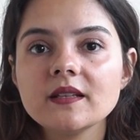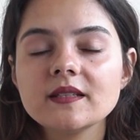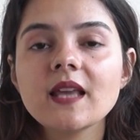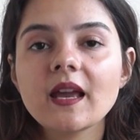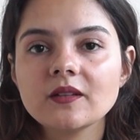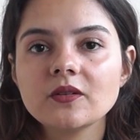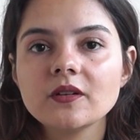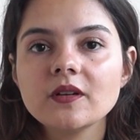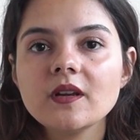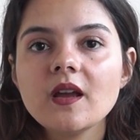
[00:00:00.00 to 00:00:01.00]

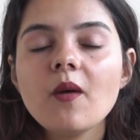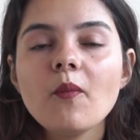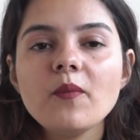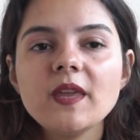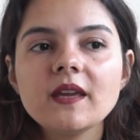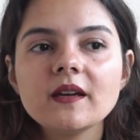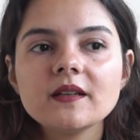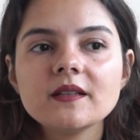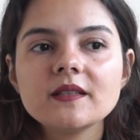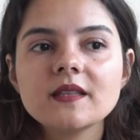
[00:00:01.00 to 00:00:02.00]
sector,
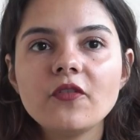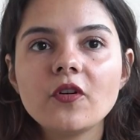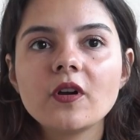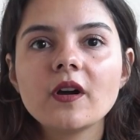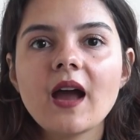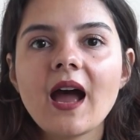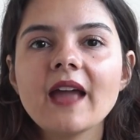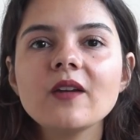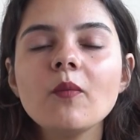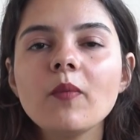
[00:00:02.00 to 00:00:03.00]
because for
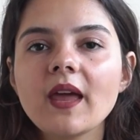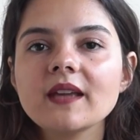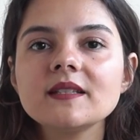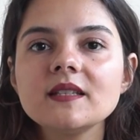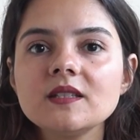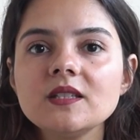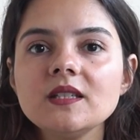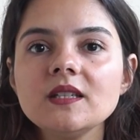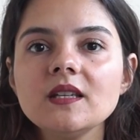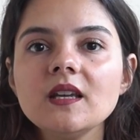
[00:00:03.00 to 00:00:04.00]
high
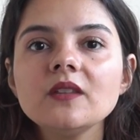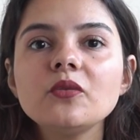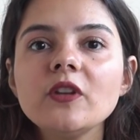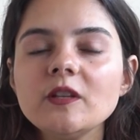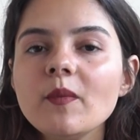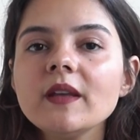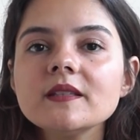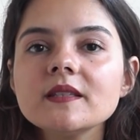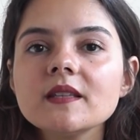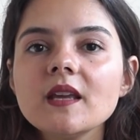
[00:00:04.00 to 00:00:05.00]
complexity
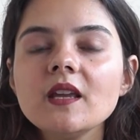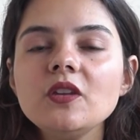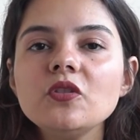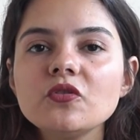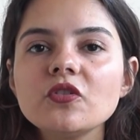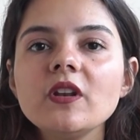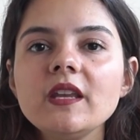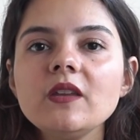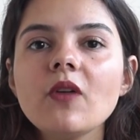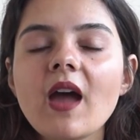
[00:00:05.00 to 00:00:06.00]
treatments,
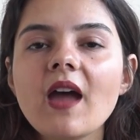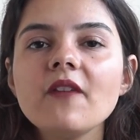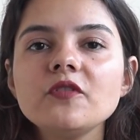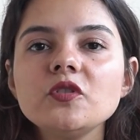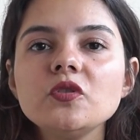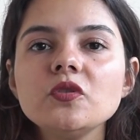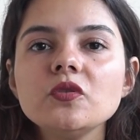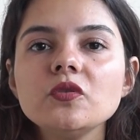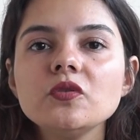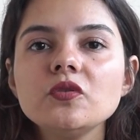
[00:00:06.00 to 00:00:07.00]
usually you have
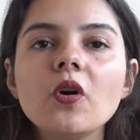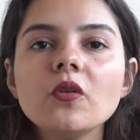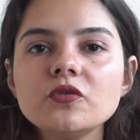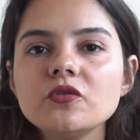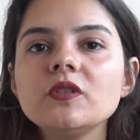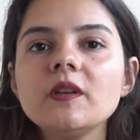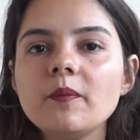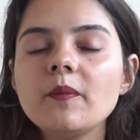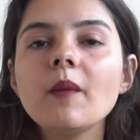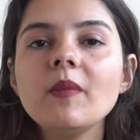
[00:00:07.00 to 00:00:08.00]
to go to the
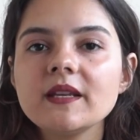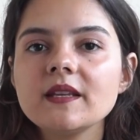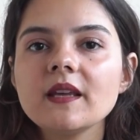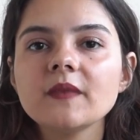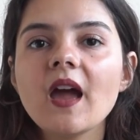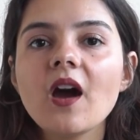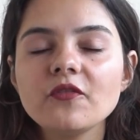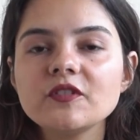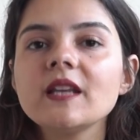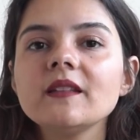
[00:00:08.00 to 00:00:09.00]
public
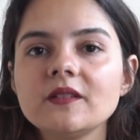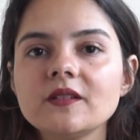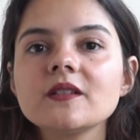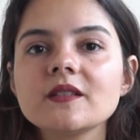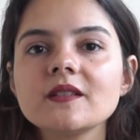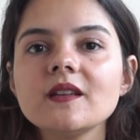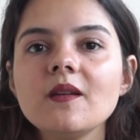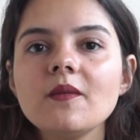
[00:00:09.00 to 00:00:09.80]
health centers